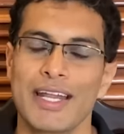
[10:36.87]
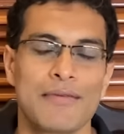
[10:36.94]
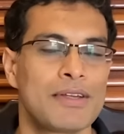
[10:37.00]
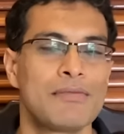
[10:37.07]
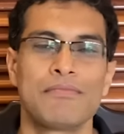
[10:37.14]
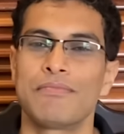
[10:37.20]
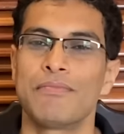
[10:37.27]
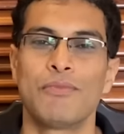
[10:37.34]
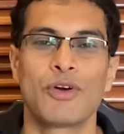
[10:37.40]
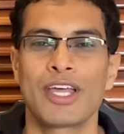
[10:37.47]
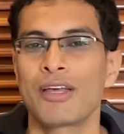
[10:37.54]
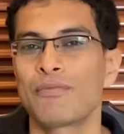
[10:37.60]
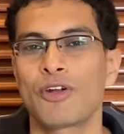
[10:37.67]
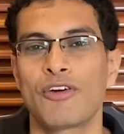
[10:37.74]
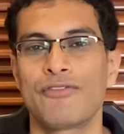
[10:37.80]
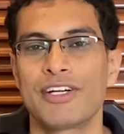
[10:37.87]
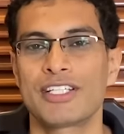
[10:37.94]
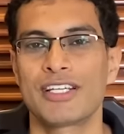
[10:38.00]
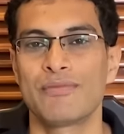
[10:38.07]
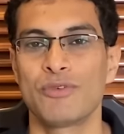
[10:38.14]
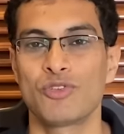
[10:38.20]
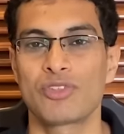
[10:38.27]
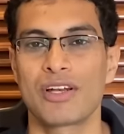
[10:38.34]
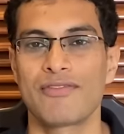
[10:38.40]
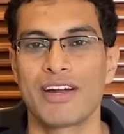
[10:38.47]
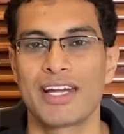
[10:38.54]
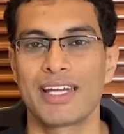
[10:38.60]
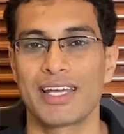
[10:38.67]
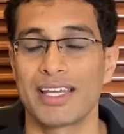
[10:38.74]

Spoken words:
I mean, booking profits in mutual fund